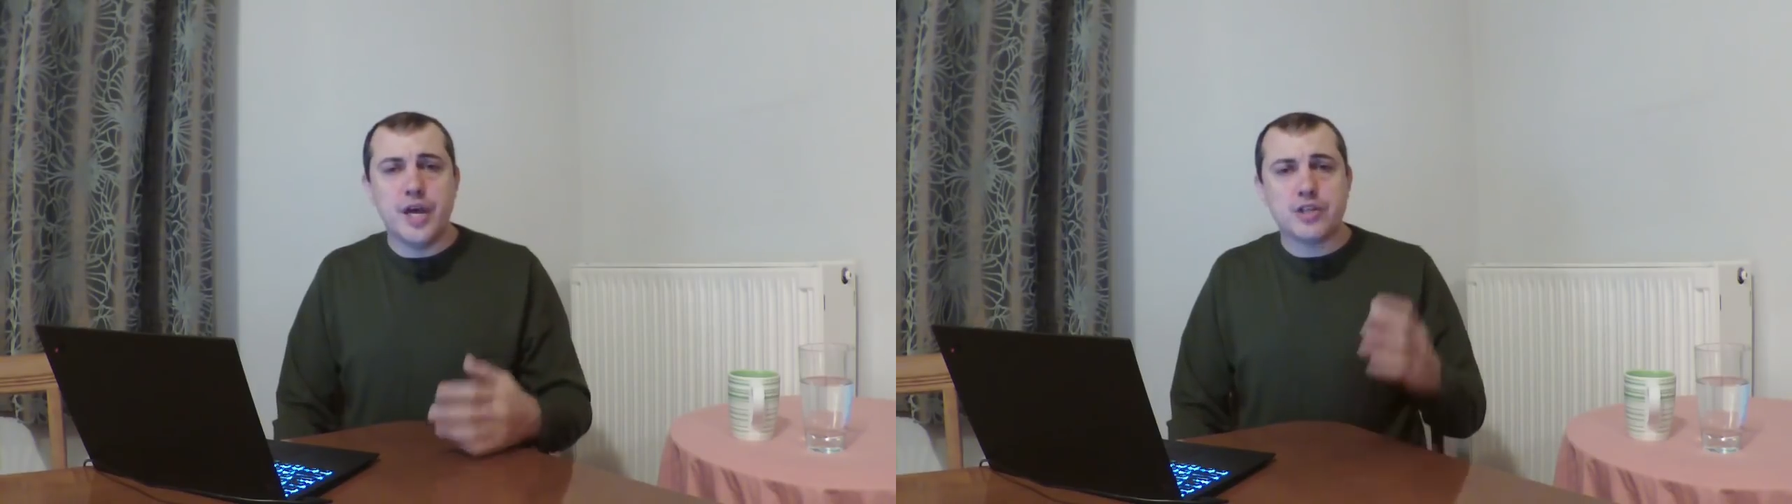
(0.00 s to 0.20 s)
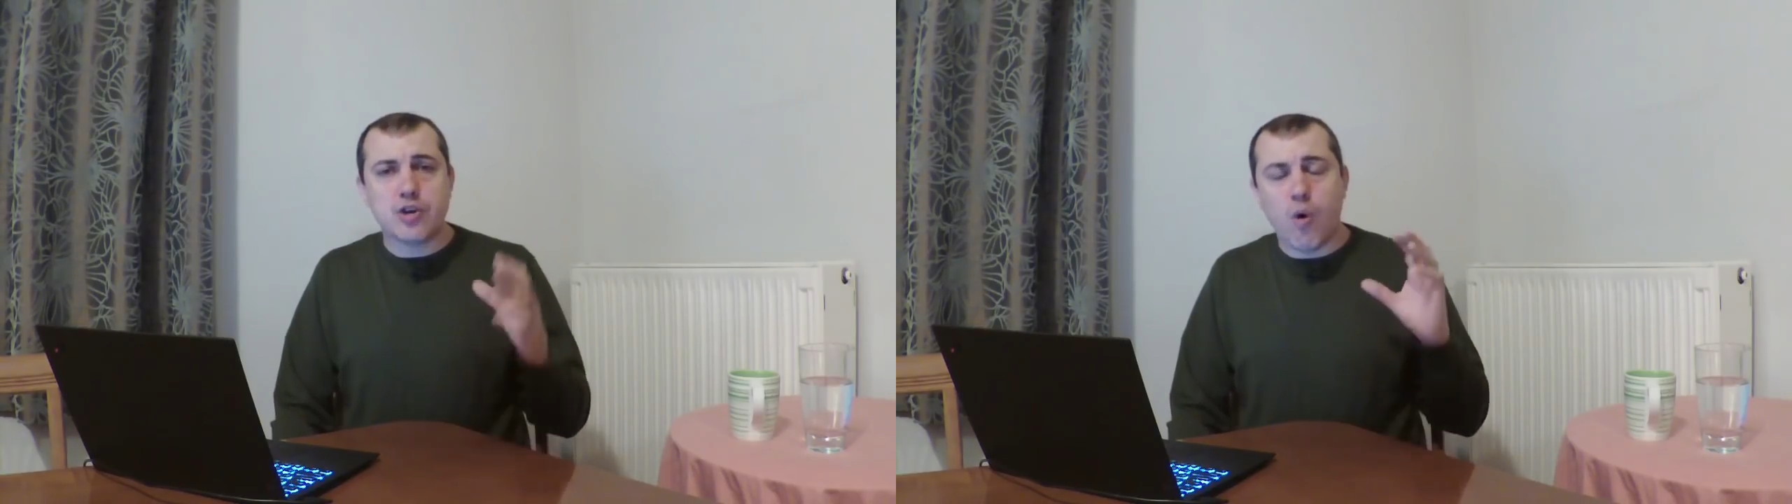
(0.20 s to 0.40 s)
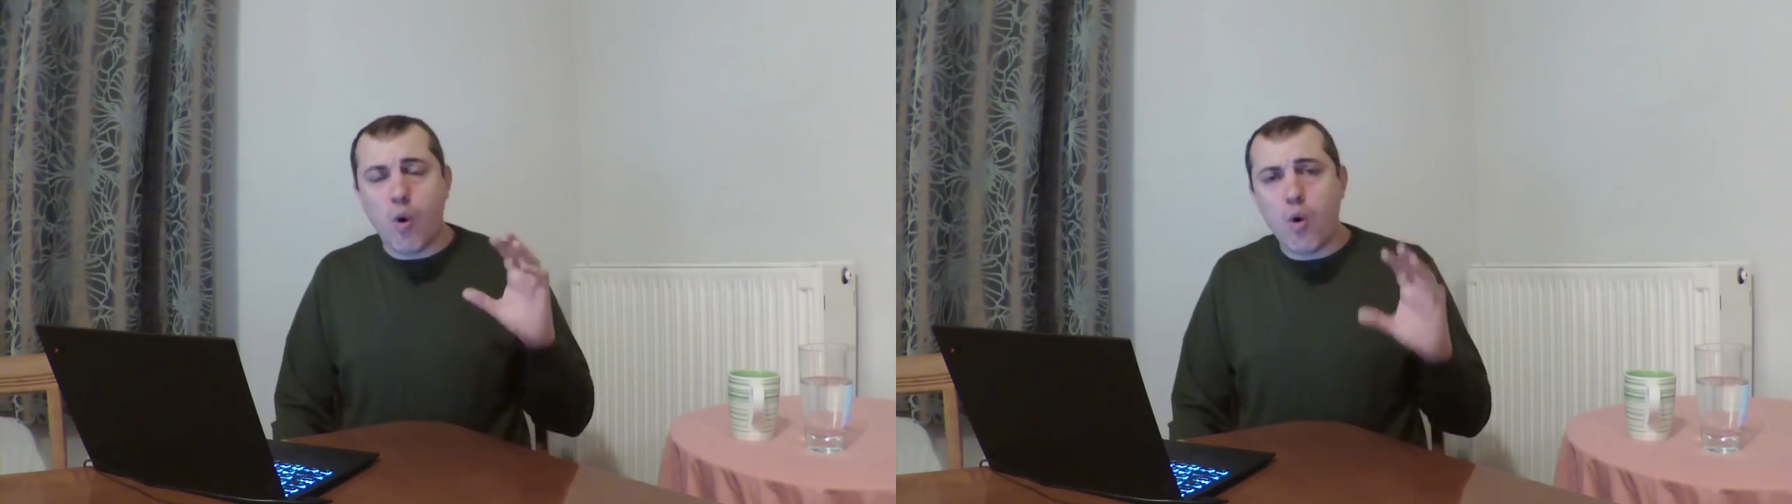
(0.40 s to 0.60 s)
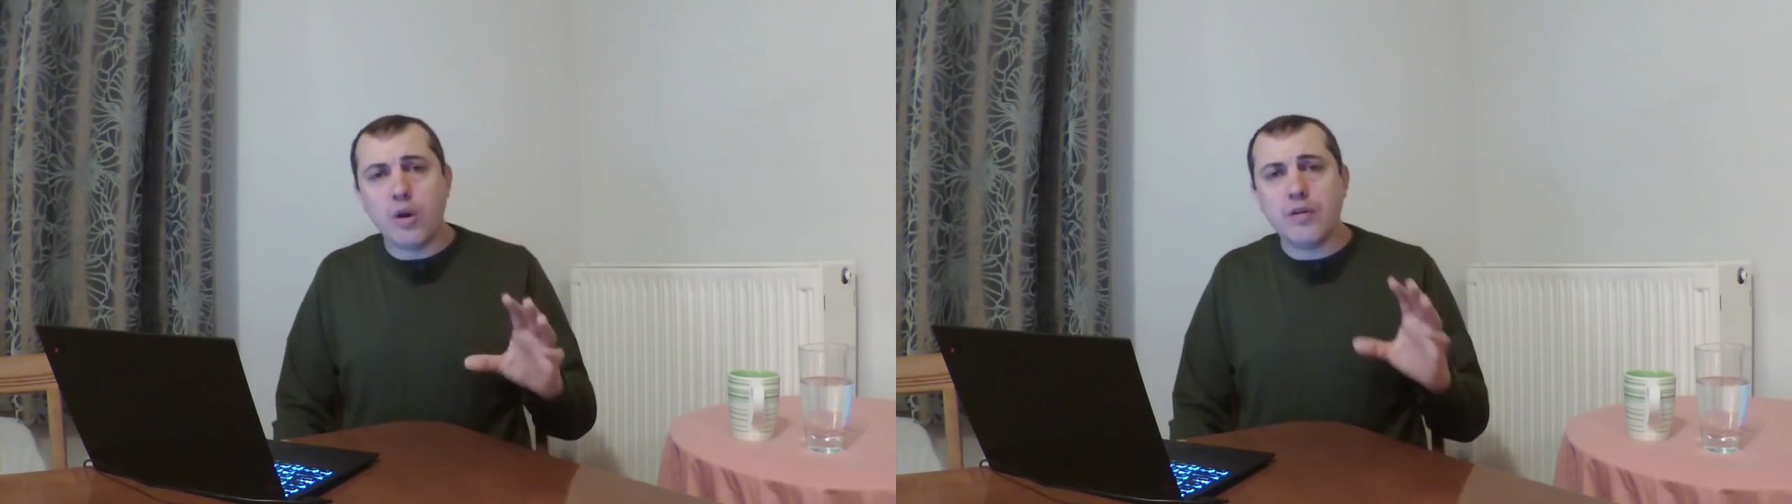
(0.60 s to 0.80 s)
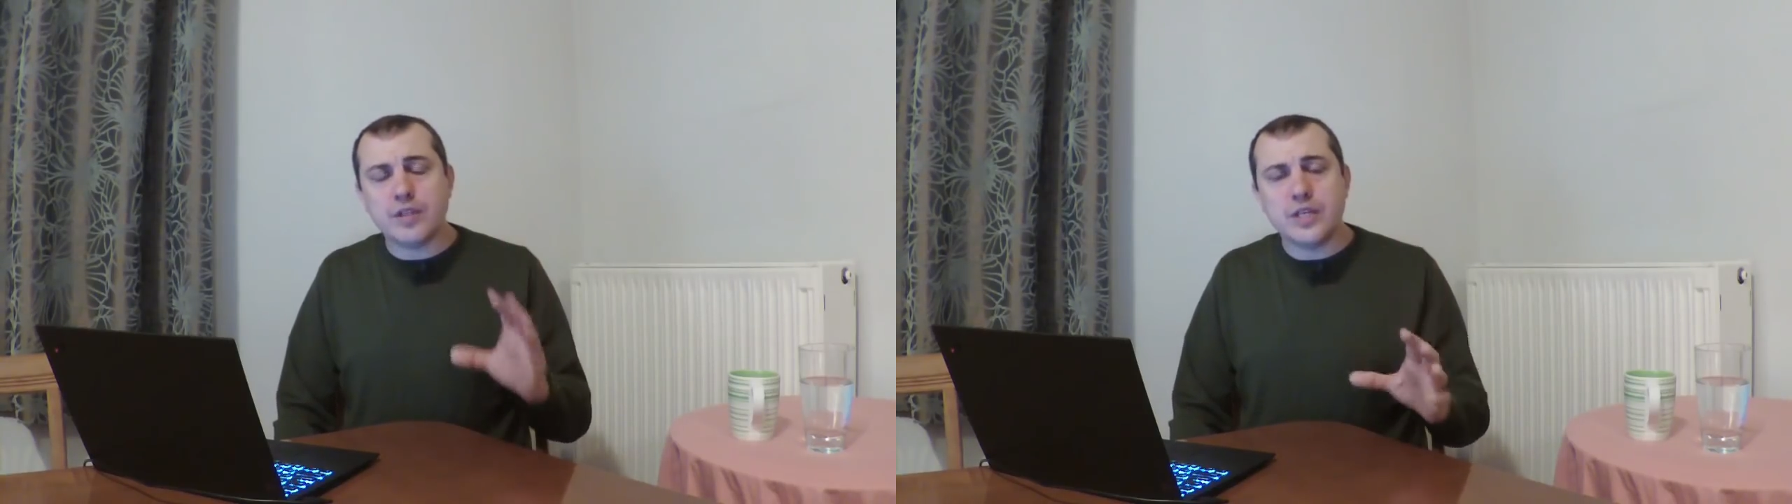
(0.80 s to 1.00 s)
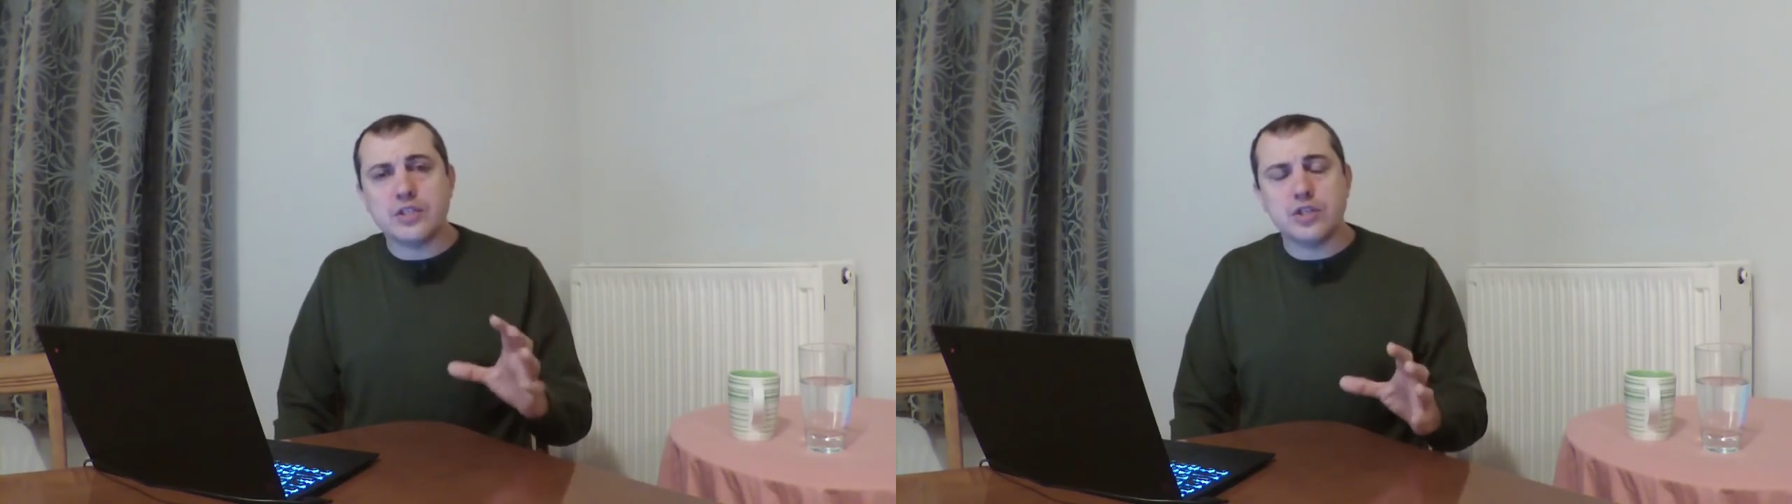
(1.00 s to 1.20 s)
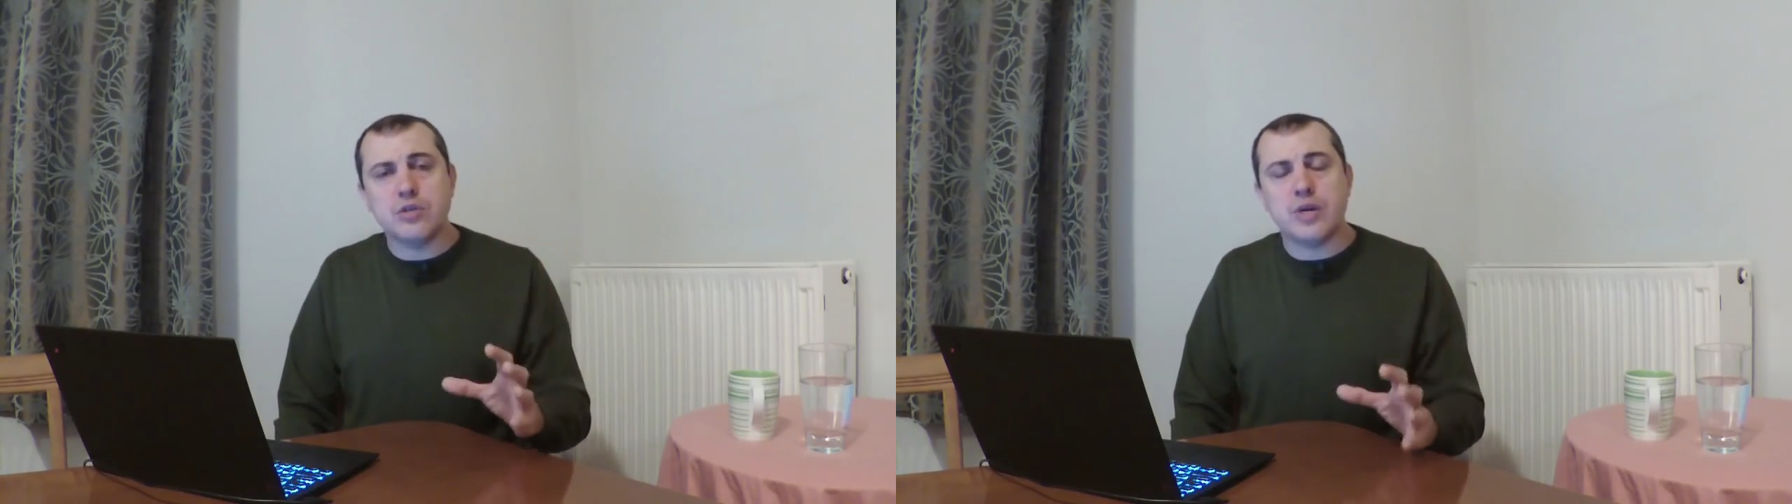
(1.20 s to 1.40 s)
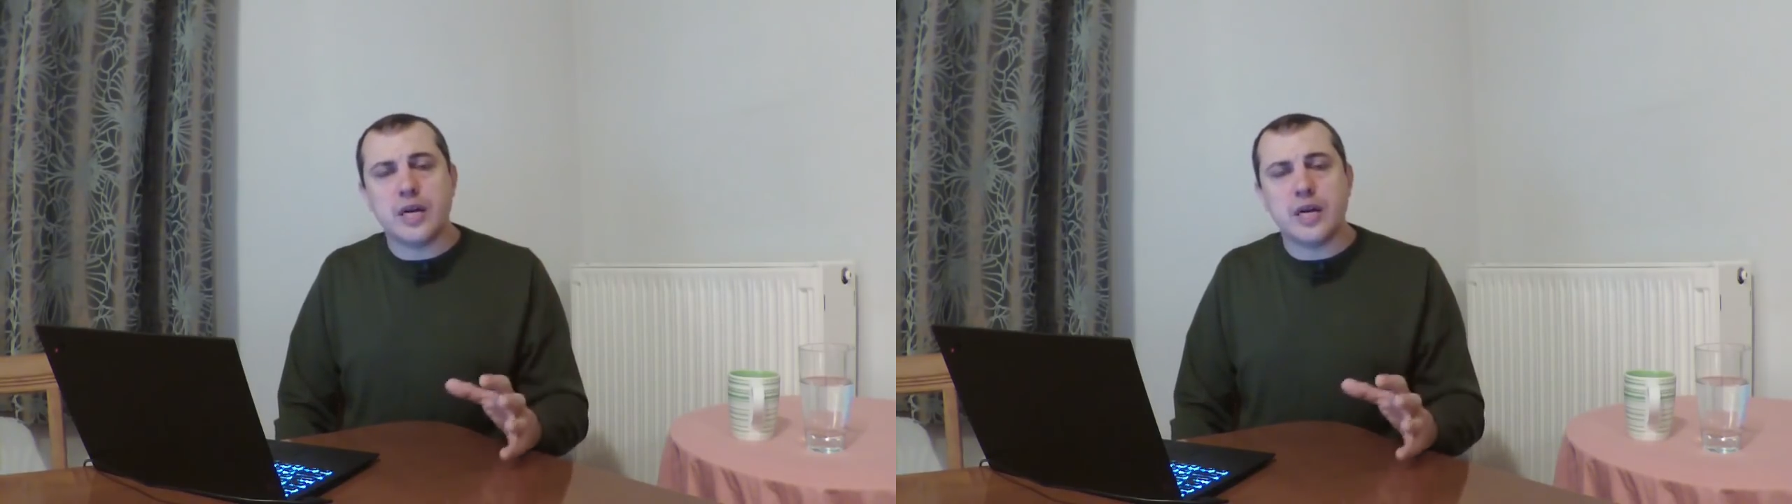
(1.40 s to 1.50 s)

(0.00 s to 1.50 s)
So all of these Q